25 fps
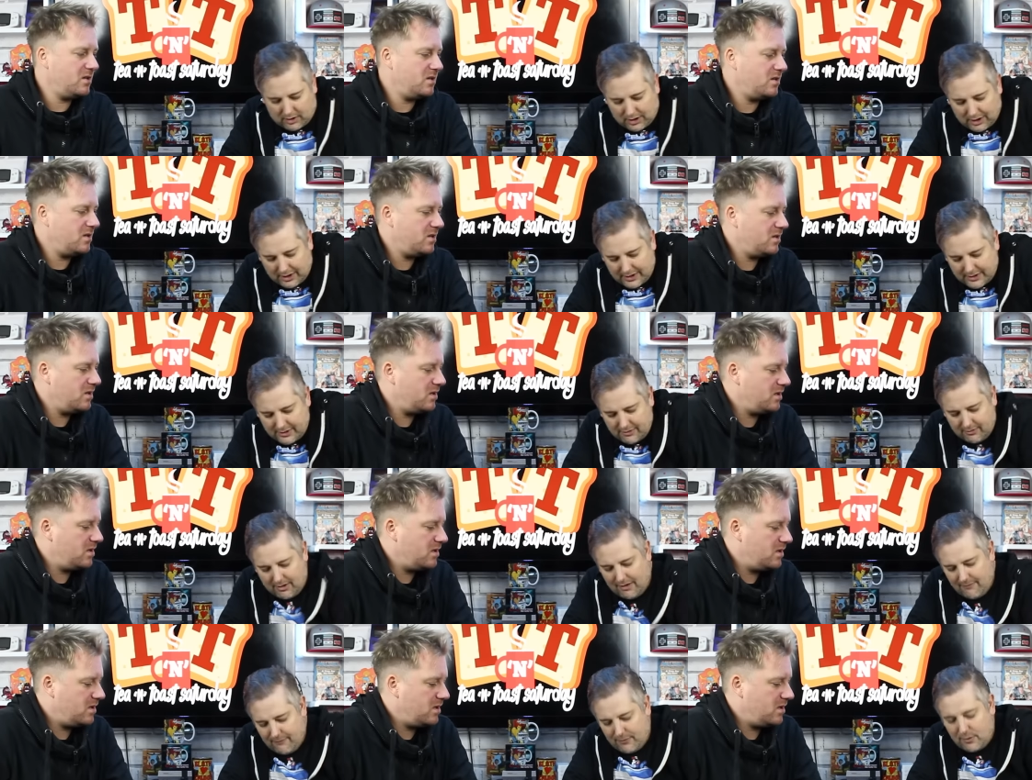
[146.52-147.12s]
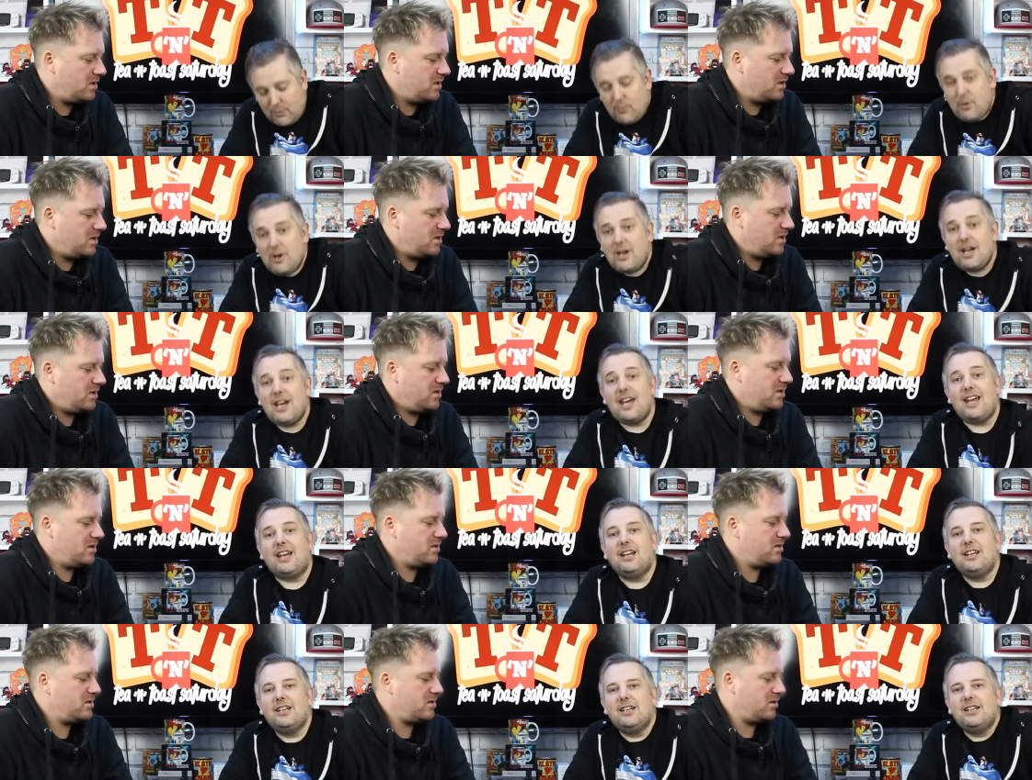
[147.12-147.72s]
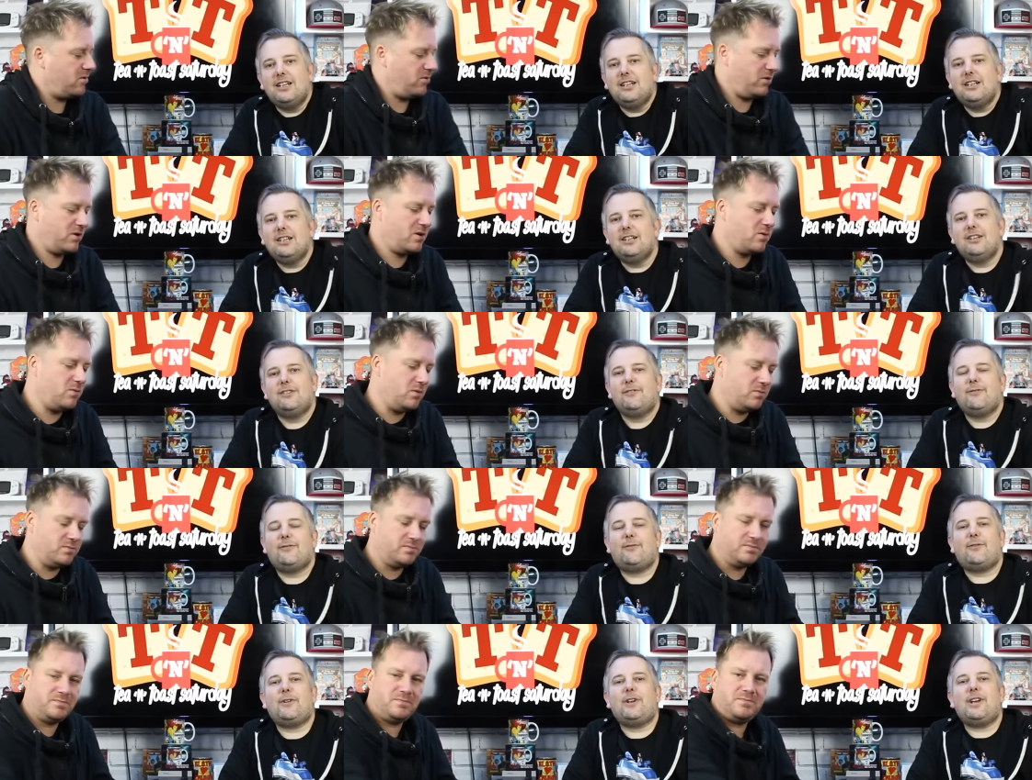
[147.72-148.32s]
Speaker 1: glitter everywhere. Sorry,
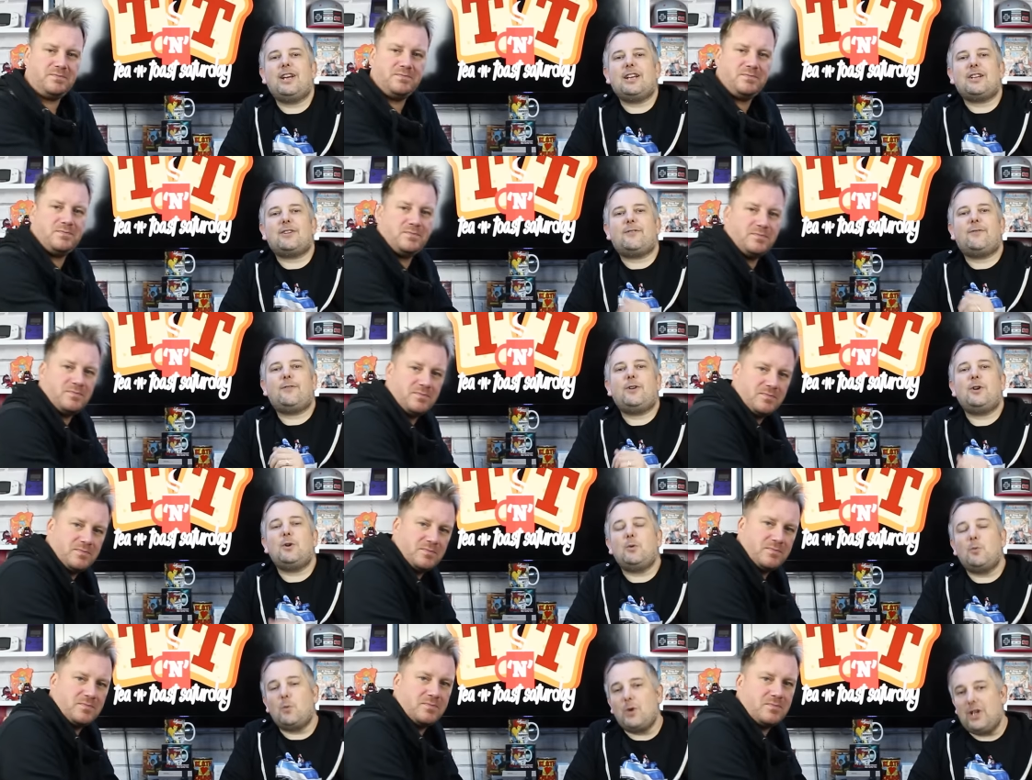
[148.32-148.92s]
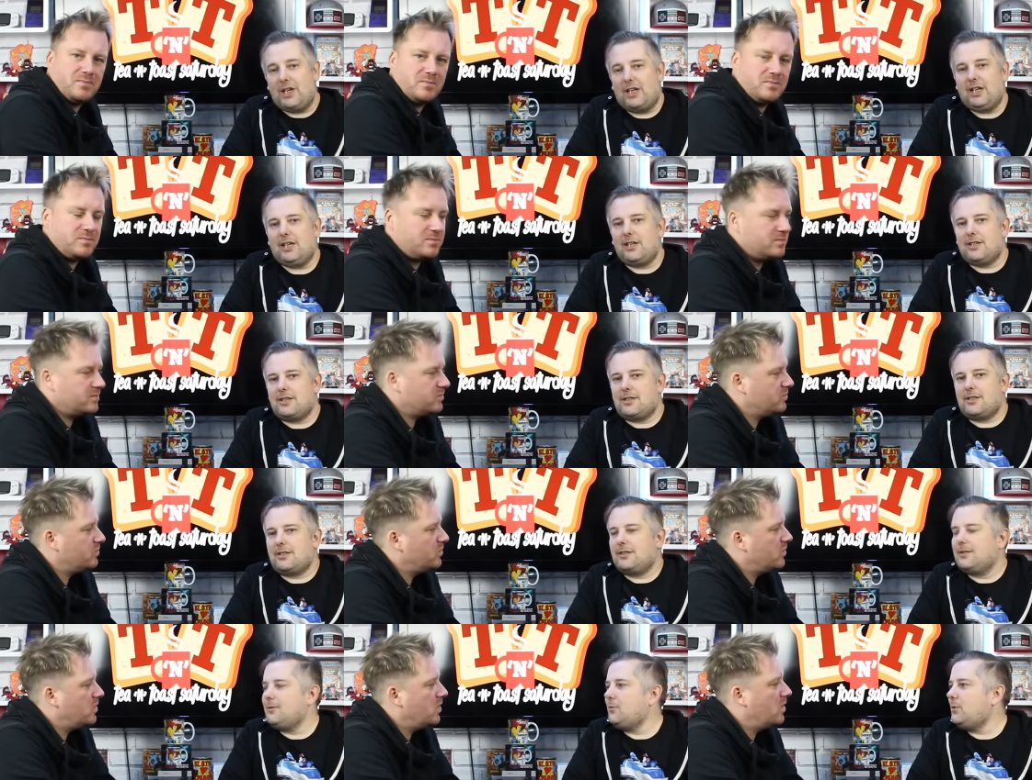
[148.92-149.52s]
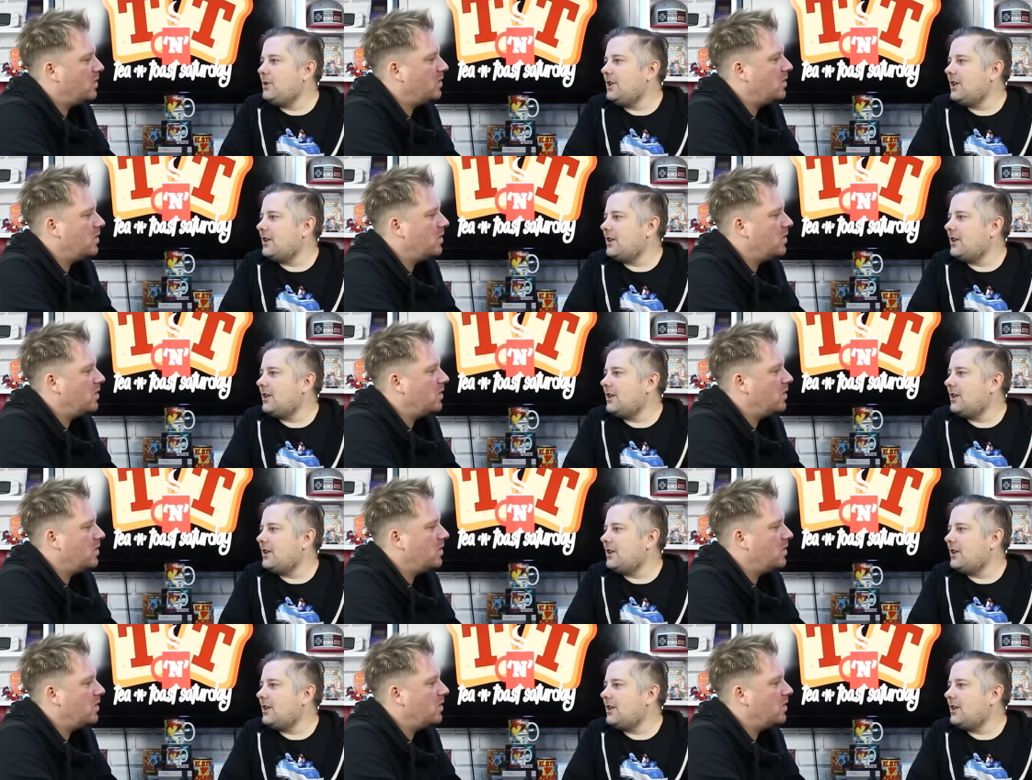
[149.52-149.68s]
go on. For the next few weeks,